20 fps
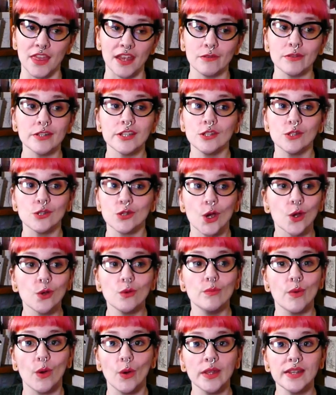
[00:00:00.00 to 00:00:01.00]
there is no
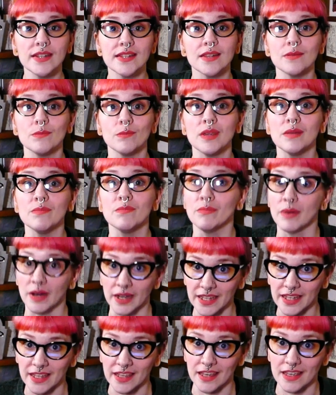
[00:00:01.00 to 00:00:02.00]
point in me
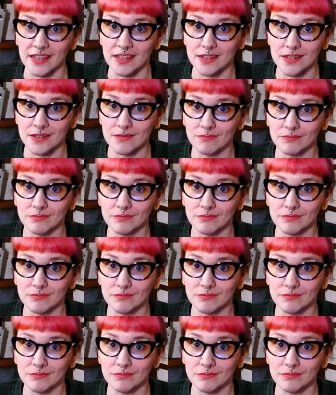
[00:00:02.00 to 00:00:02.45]
buying it.